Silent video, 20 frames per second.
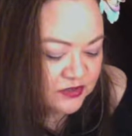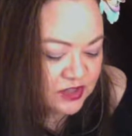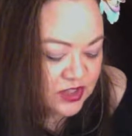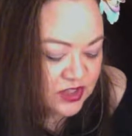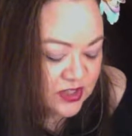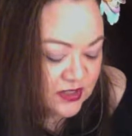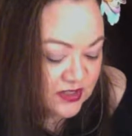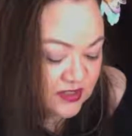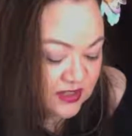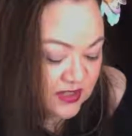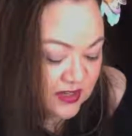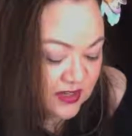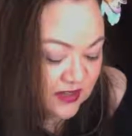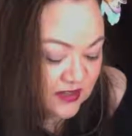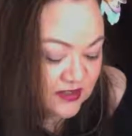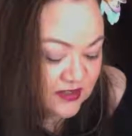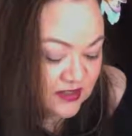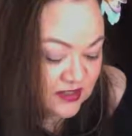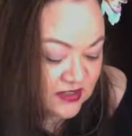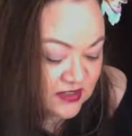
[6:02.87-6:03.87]
cheesecake
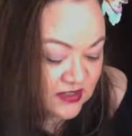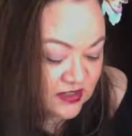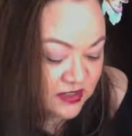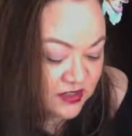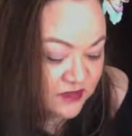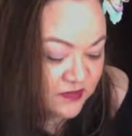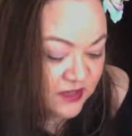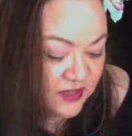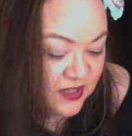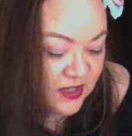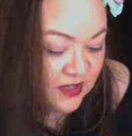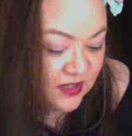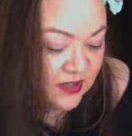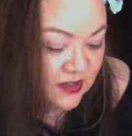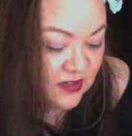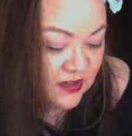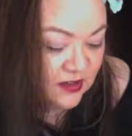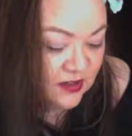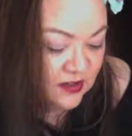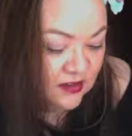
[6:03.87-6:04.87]
because that's too big.
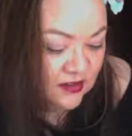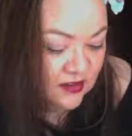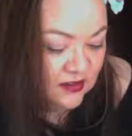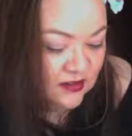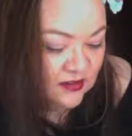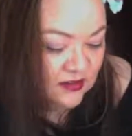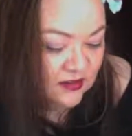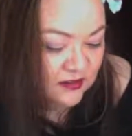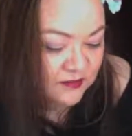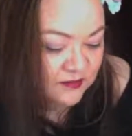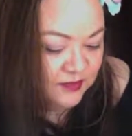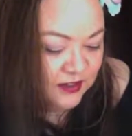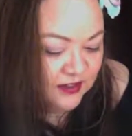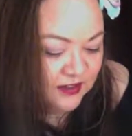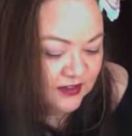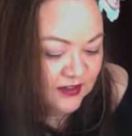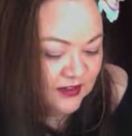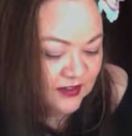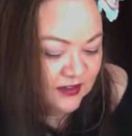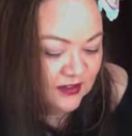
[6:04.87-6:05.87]

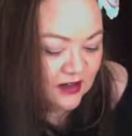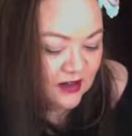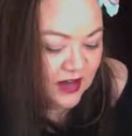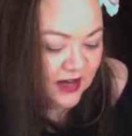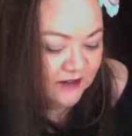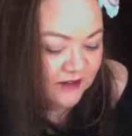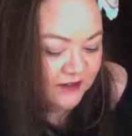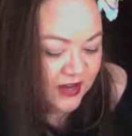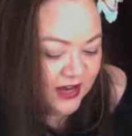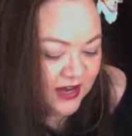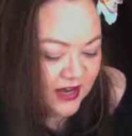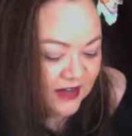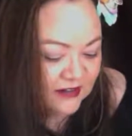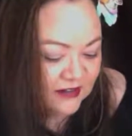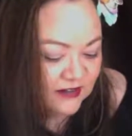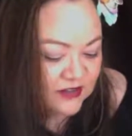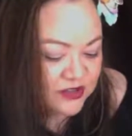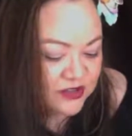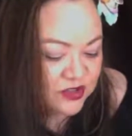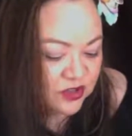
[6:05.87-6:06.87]
But I've
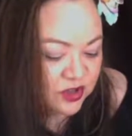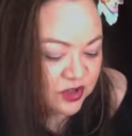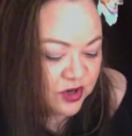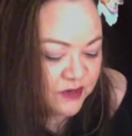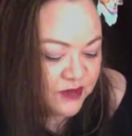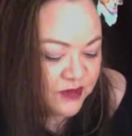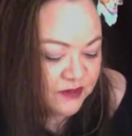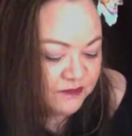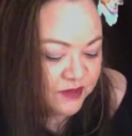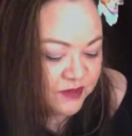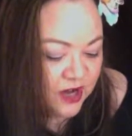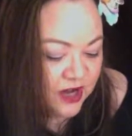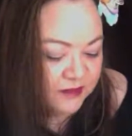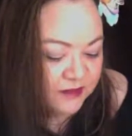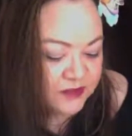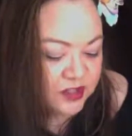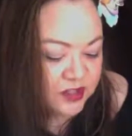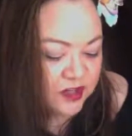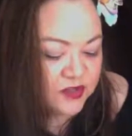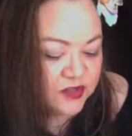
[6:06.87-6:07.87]
had these Urban
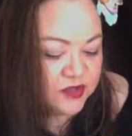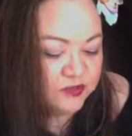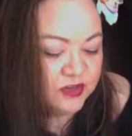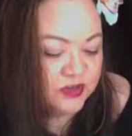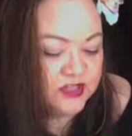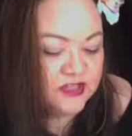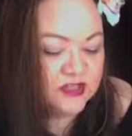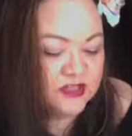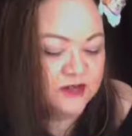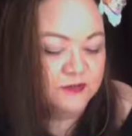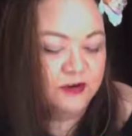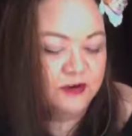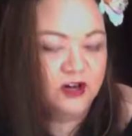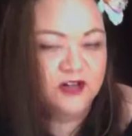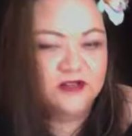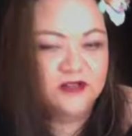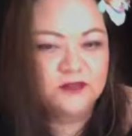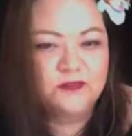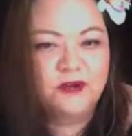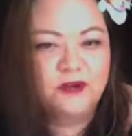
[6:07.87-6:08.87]
Pop Tarts. Once they
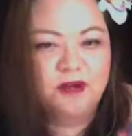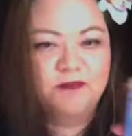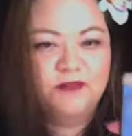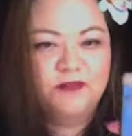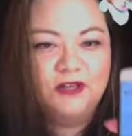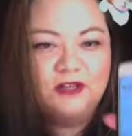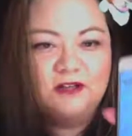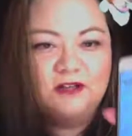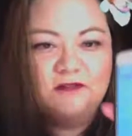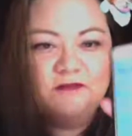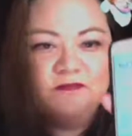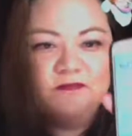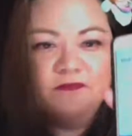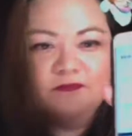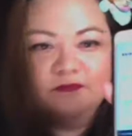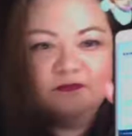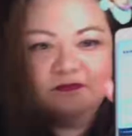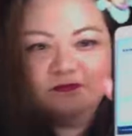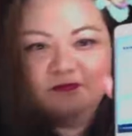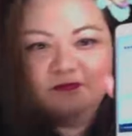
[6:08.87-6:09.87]
brought us pumpkin,
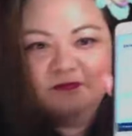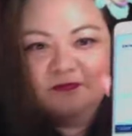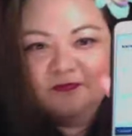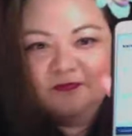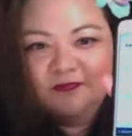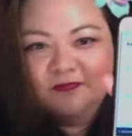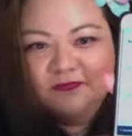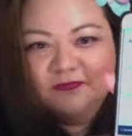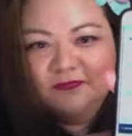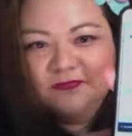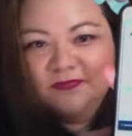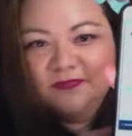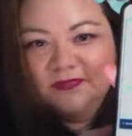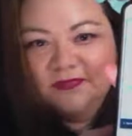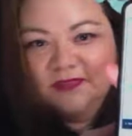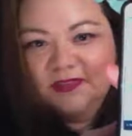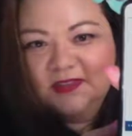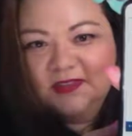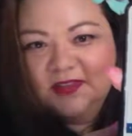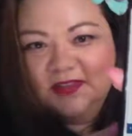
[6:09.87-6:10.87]

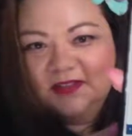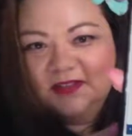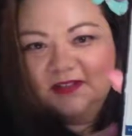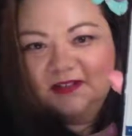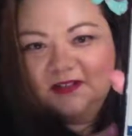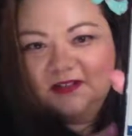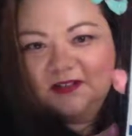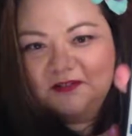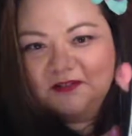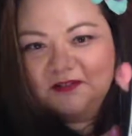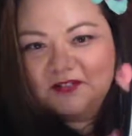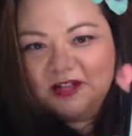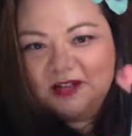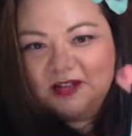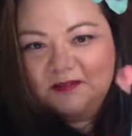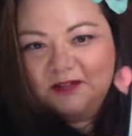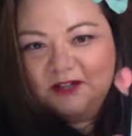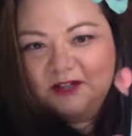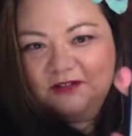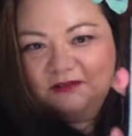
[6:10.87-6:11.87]
and another
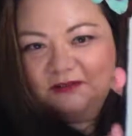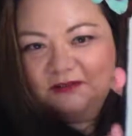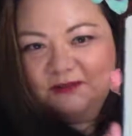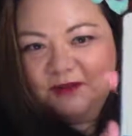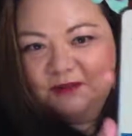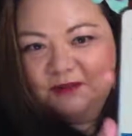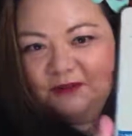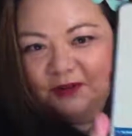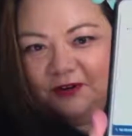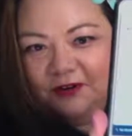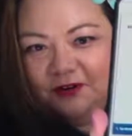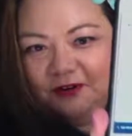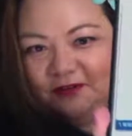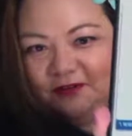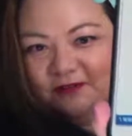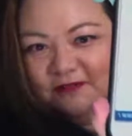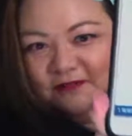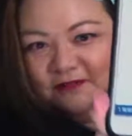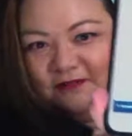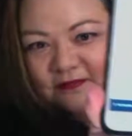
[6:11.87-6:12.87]
time I don't remember.
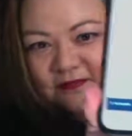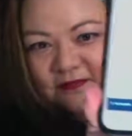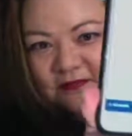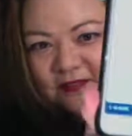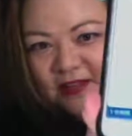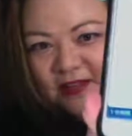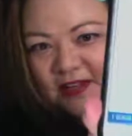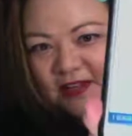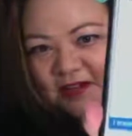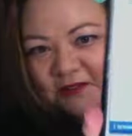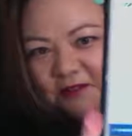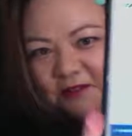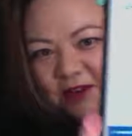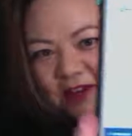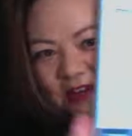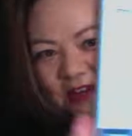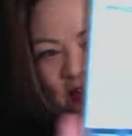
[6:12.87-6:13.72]
Anyway,